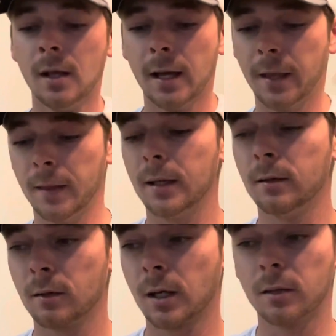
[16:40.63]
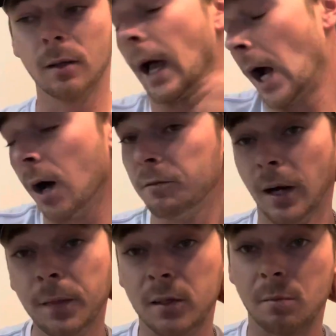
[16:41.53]
And then, because I've
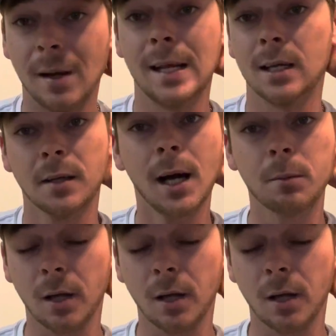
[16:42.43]
done this many a times,